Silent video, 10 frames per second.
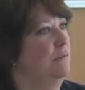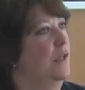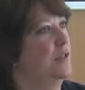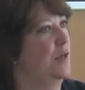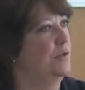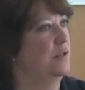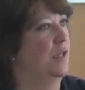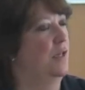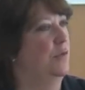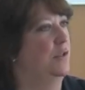exceptions
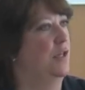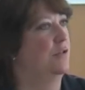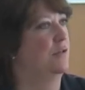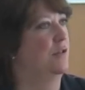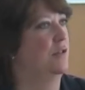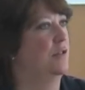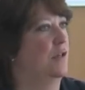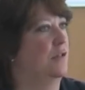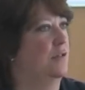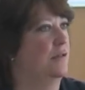and limitations are
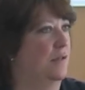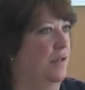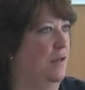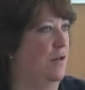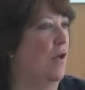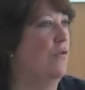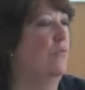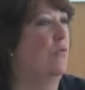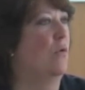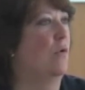discussed in another
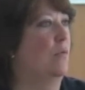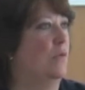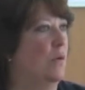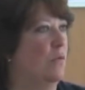forum.